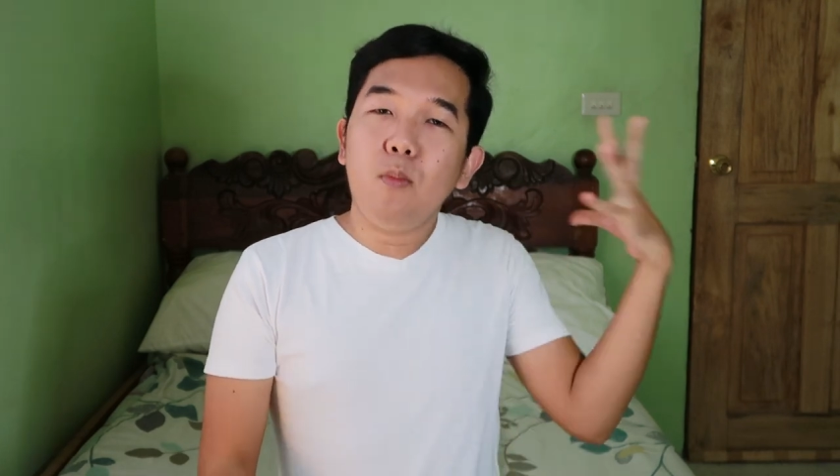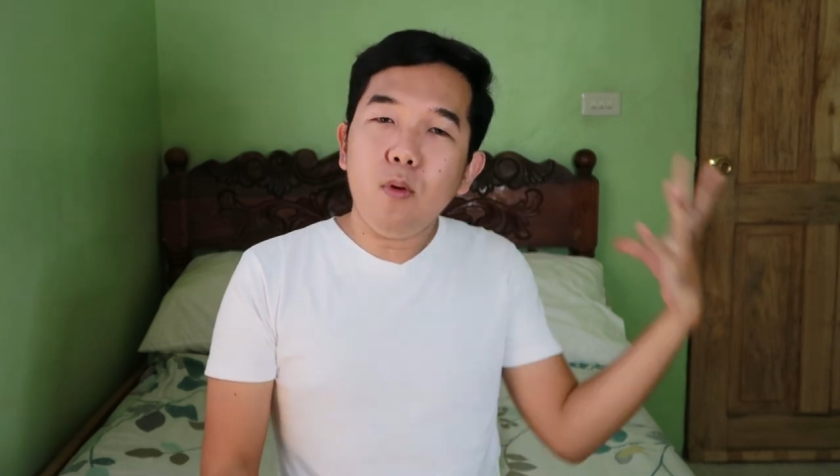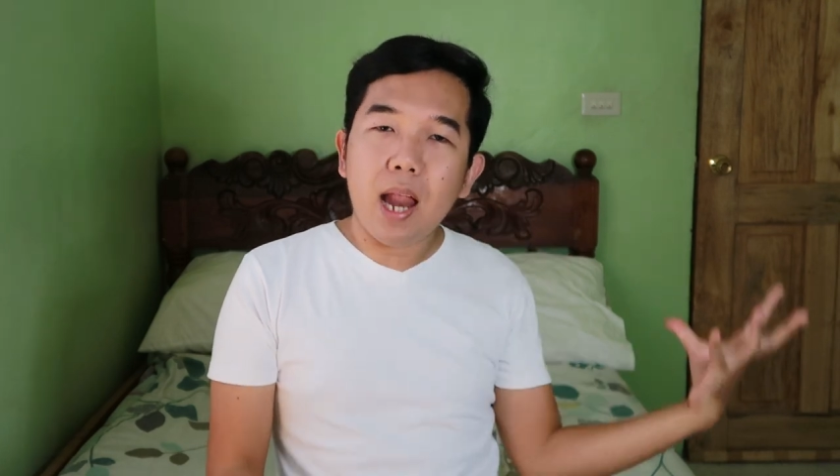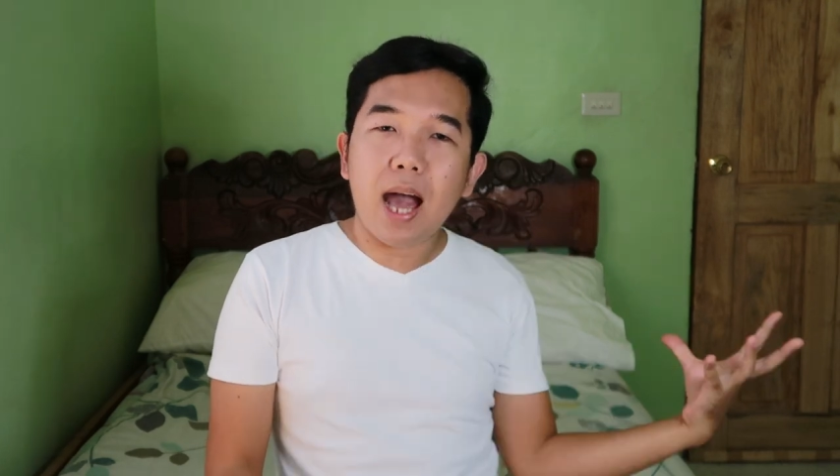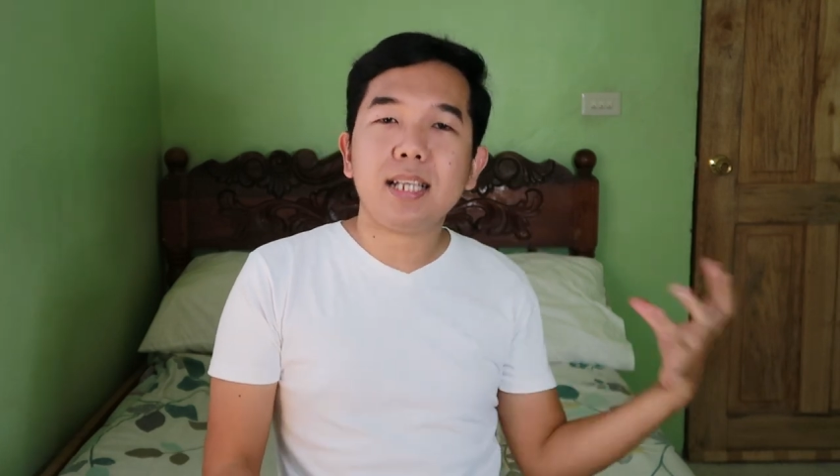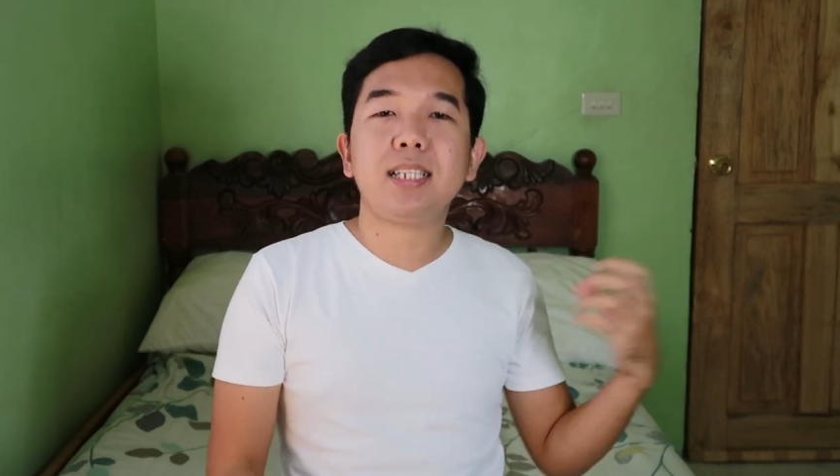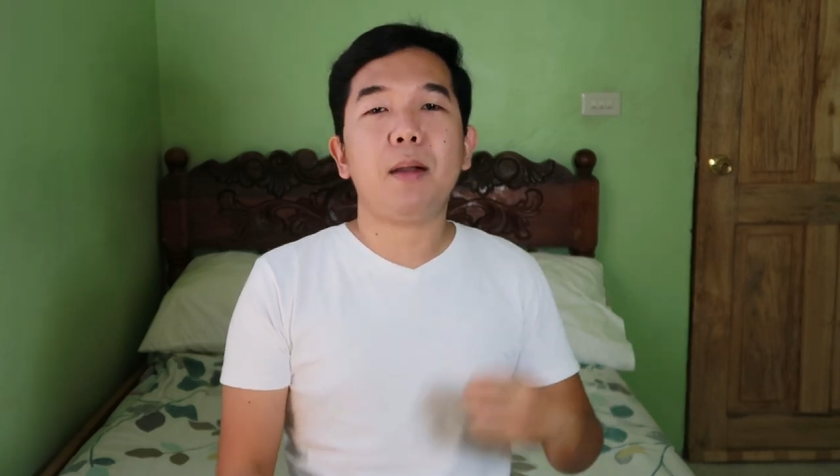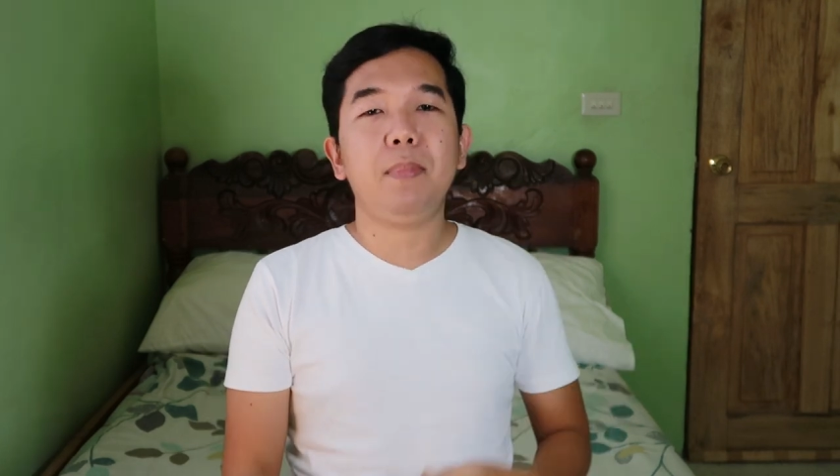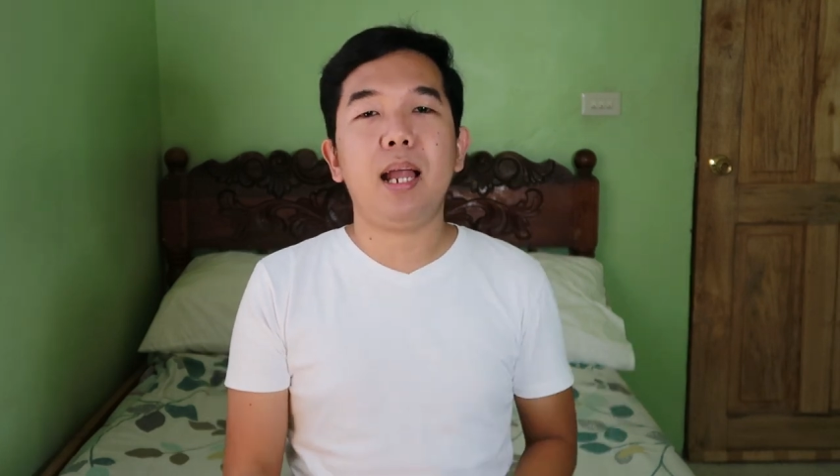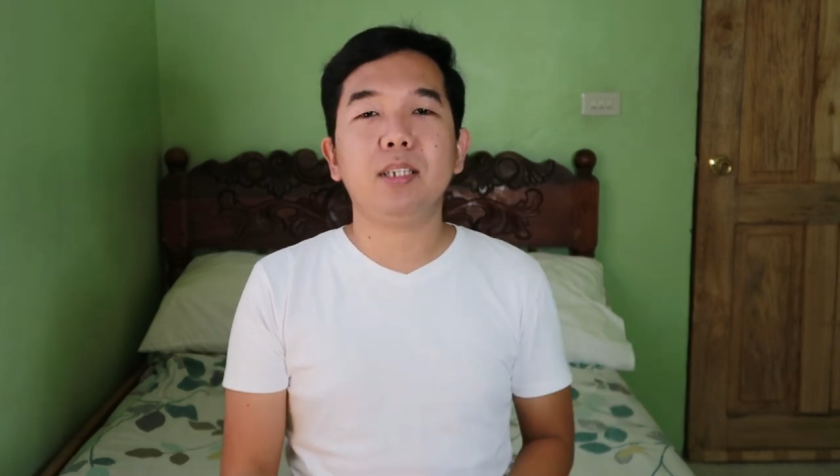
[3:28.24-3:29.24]
mula sa
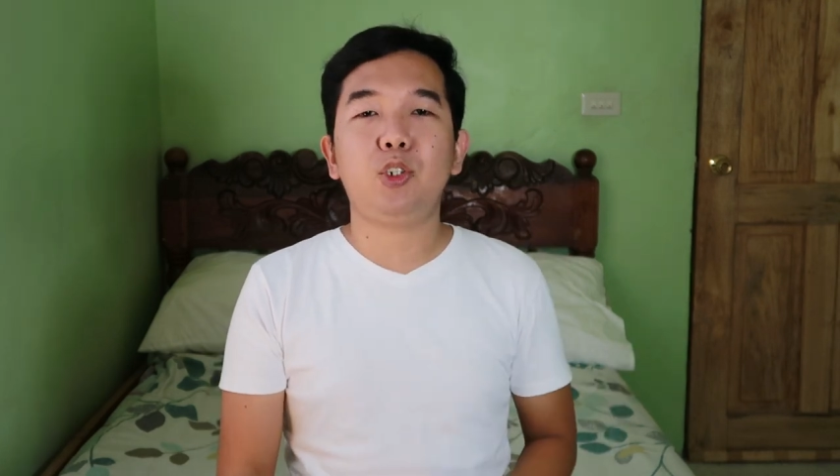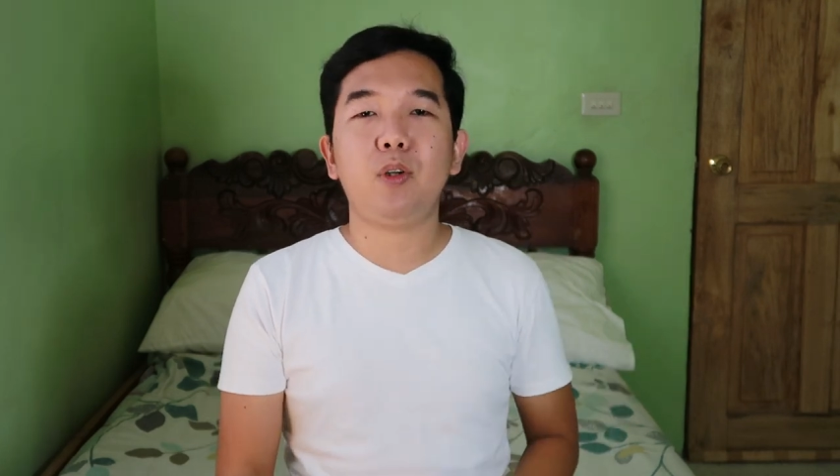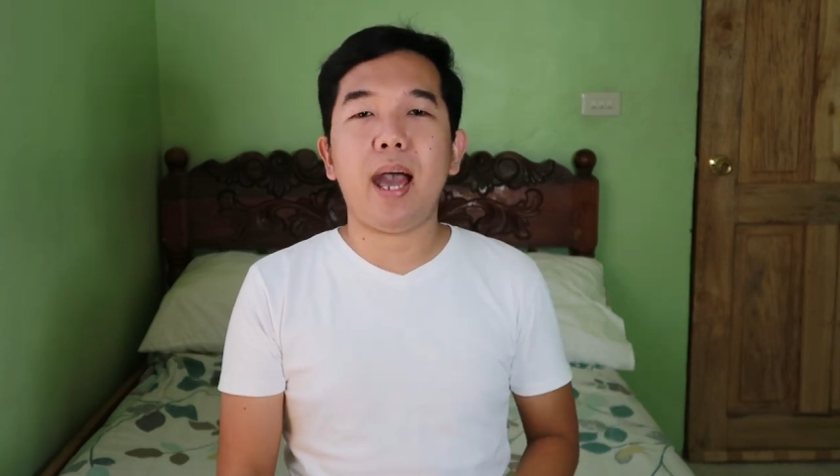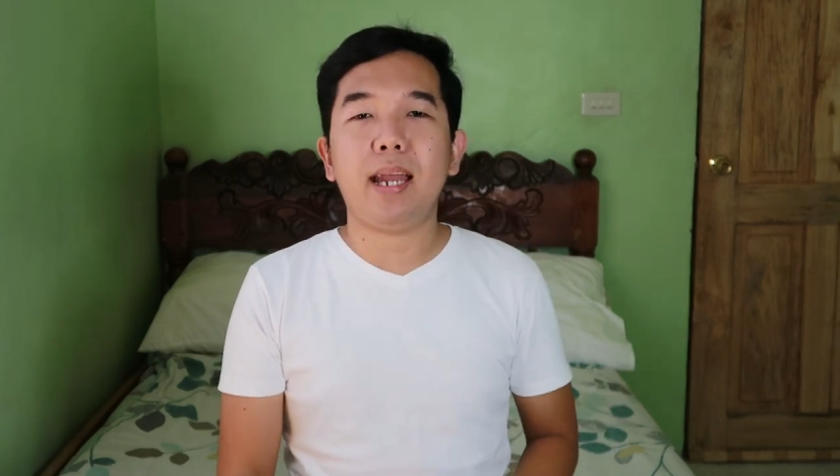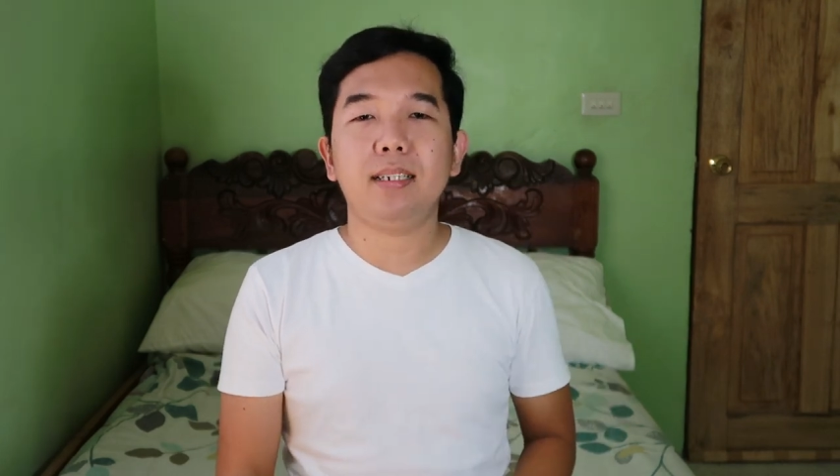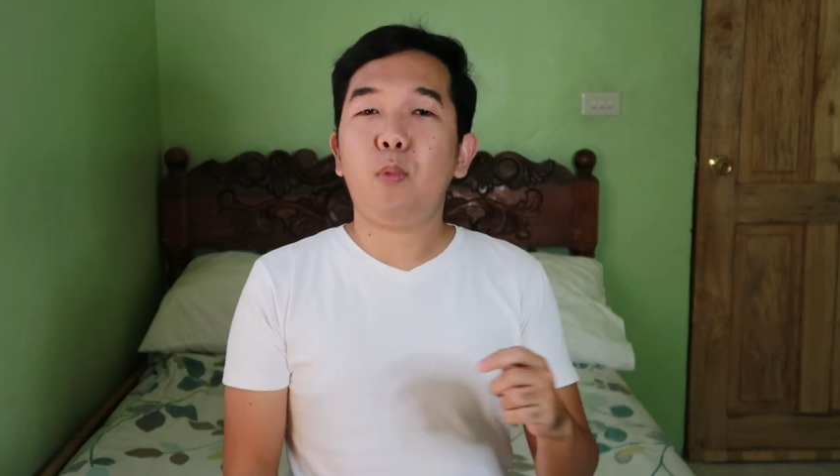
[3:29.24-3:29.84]
kabilang strand.